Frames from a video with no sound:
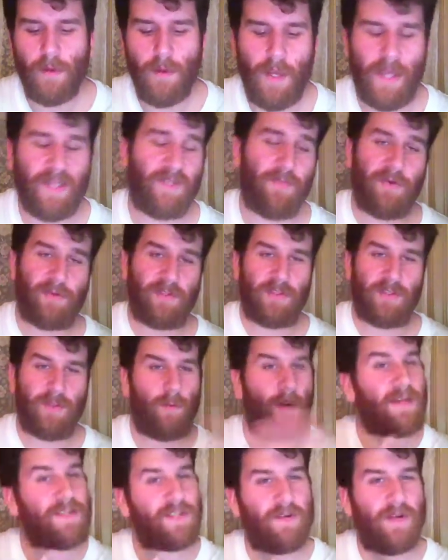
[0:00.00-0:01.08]
as opposed to
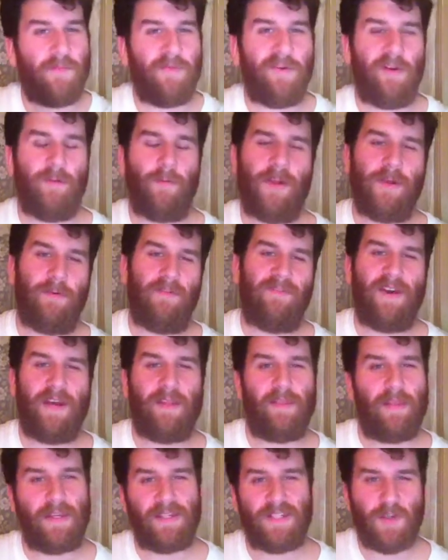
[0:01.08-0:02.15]
Western Immoren, where you would find
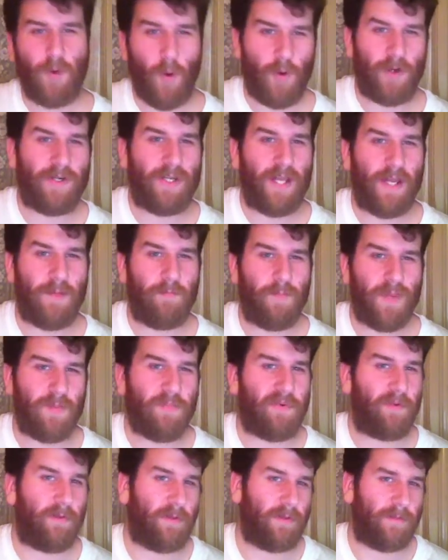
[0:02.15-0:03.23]
like Scorn-type
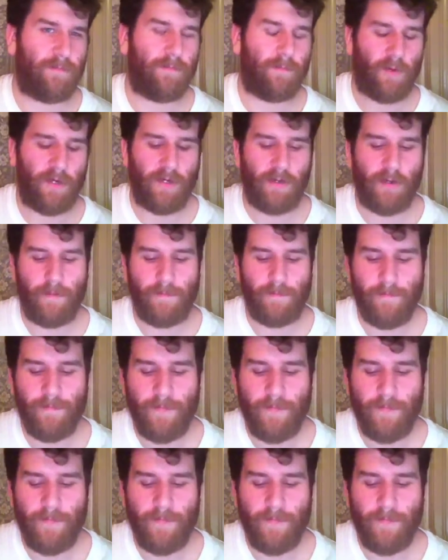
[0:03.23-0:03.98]
people and whatnot.